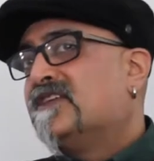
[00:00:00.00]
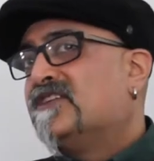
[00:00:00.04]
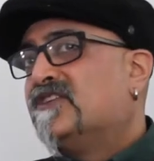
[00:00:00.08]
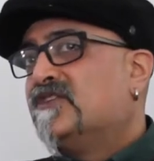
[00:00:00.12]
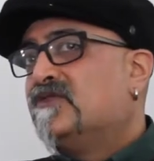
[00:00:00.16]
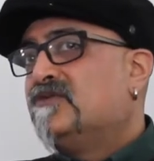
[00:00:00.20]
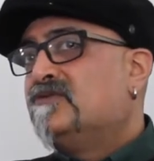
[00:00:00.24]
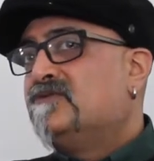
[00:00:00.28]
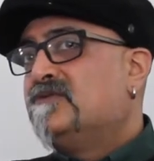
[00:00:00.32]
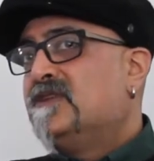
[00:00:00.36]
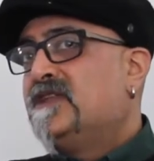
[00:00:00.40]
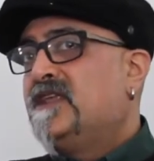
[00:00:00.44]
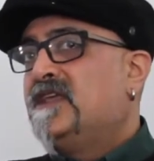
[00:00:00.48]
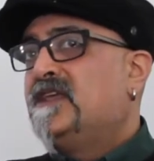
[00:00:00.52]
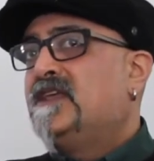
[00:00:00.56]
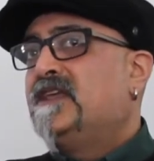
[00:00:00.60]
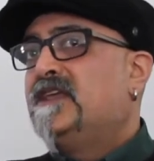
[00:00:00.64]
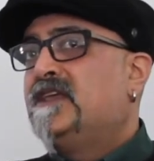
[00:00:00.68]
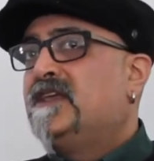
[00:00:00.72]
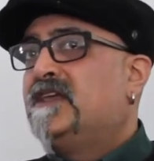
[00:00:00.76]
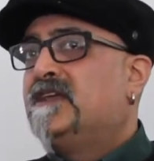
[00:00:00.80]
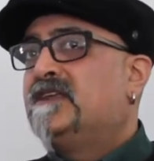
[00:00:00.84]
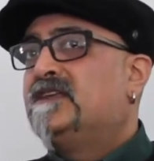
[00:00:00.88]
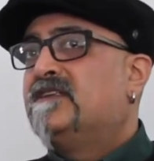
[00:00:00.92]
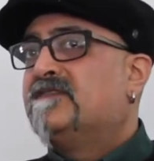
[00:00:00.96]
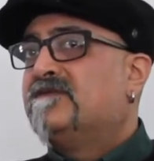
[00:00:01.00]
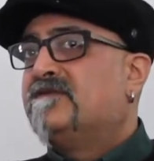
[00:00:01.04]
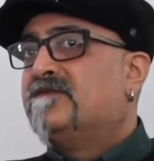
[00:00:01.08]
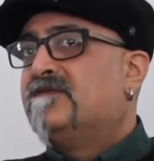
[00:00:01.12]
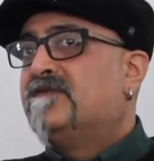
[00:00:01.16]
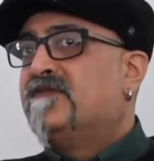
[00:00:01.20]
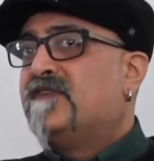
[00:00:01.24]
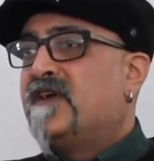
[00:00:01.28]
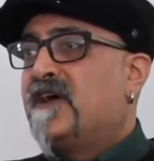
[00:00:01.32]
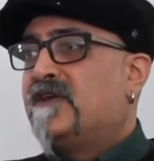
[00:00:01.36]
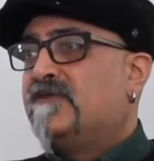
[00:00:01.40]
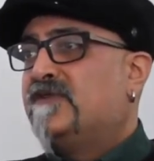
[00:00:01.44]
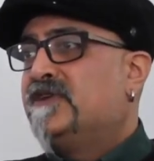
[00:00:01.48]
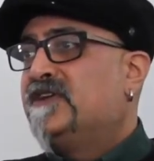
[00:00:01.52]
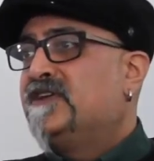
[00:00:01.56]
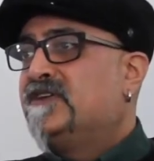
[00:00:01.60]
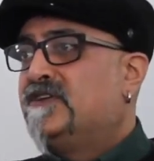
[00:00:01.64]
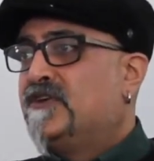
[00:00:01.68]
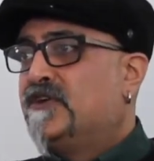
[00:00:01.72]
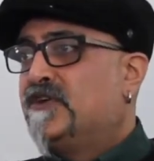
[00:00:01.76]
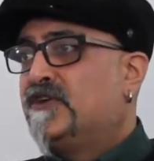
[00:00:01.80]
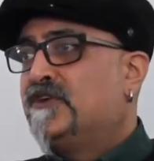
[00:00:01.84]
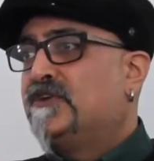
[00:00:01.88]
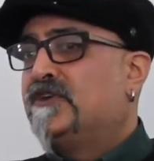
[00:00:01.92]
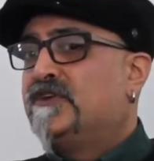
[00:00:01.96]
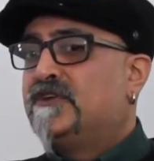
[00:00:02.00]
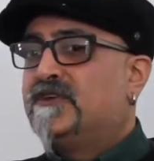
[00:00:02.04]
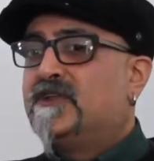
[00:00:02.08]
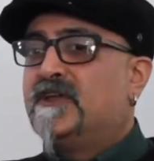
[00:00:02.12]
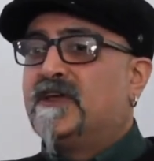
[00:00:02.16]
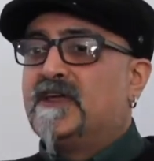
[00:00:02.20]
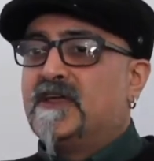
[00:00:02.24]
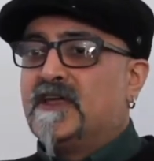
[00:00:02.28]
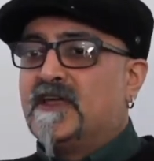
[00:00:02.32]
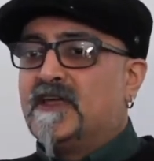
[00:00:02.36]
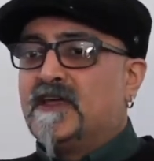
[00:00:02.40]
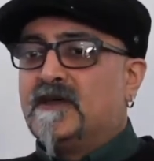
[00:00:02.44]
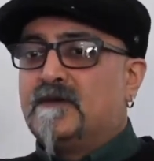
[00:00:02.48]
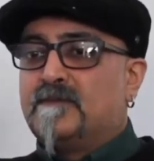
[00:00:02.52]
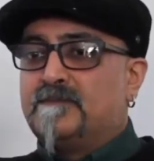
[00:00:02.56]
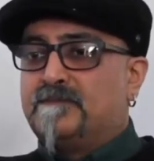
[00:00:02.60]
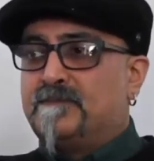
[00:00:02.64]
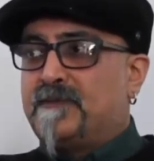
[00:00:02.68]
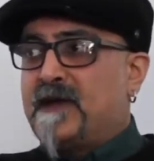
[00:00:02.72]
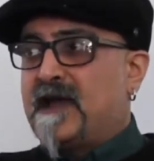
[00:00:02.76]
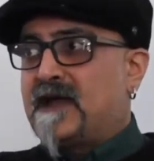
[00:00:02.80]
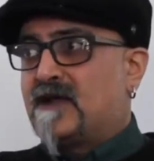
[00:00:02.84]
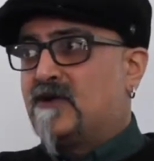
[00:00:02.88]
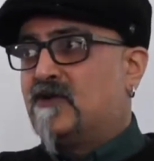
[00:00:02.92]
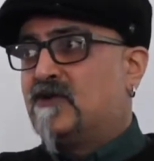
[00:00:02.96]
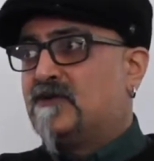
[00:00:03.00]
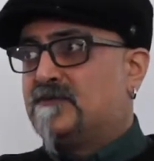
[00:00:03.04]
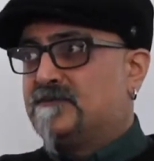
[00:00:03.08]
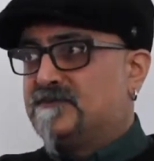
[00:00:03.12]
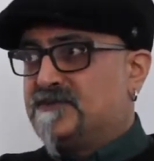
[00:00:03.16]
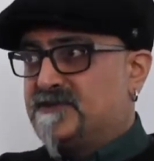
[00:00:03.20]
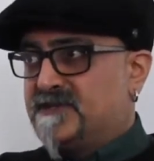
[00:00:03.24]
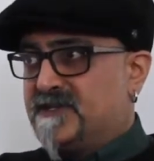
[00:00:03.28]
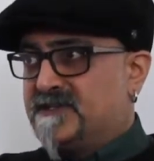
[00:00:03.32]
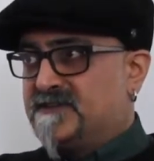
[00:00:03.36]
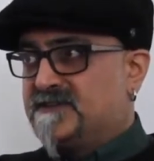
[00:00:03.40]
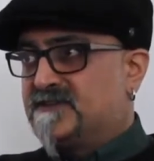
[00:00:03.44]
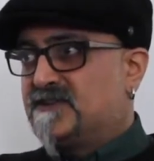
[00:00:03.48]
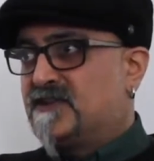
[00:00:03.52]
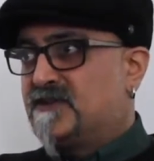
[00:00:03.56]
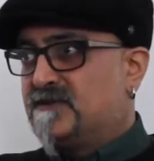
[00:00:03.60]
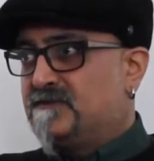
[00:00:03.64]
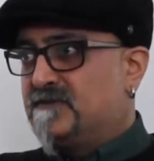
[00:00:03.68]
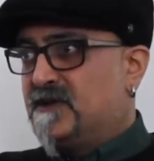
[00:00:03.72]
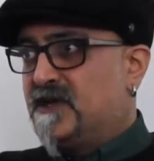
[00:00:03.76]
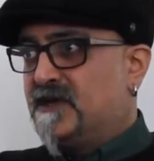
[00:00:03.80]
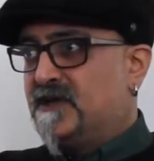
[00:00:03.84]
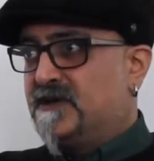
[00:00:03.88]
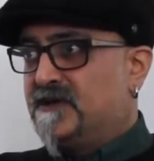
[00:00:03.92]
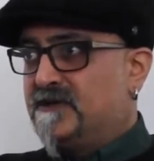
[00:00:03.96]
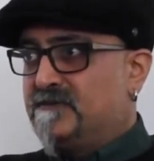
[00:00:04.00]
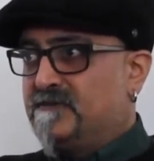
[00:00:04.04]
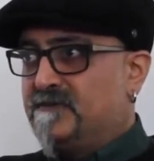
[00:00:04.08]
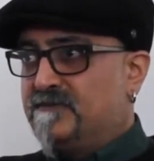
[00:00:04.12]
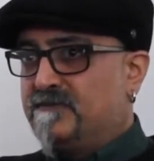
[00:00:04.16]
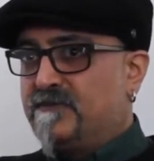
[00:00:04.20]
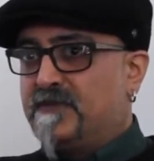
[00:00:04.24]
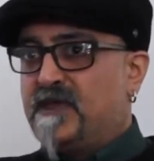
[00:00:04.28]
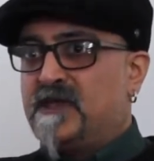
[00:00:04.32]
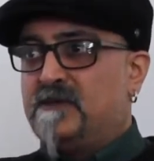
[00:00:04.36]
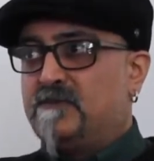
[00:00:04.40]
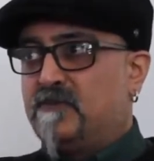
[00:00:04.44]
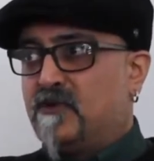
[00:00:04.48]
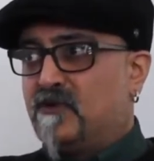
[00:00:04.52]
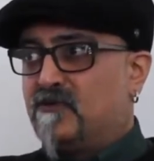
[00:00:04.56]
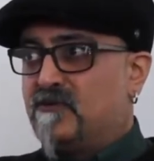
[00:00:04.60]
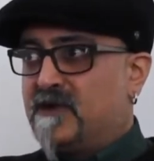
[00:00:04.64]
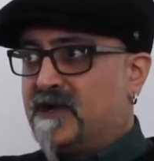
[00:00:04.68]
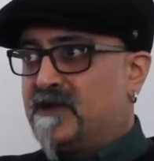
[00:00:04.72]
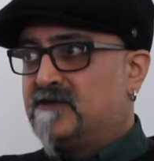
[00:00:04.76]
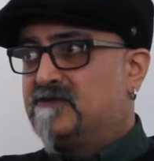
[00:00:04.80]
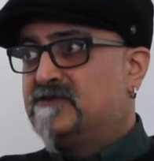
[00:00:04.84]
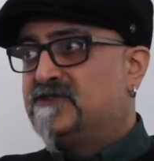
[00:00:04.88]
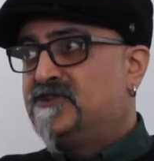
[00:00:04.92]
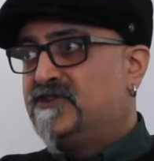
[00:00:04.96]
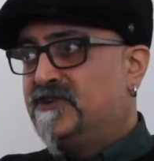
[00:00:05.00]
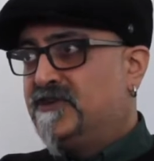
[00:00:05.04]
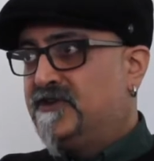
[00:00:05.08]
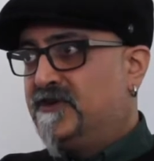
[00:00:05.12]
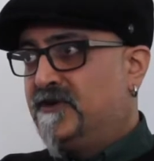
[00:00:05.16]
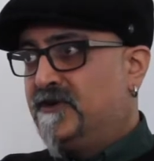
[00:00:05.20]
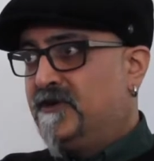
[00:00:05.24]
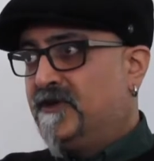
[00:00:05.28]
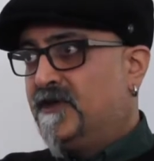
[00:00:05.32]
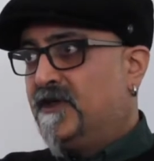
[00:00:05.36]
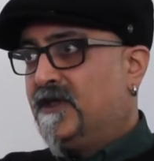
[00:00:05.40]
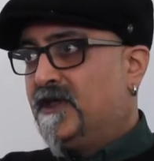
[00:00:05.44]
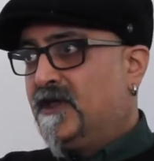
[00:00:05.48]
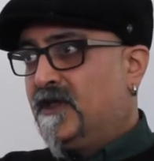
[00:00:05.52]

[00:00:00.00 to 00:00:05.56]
You need very good backup system, people around you,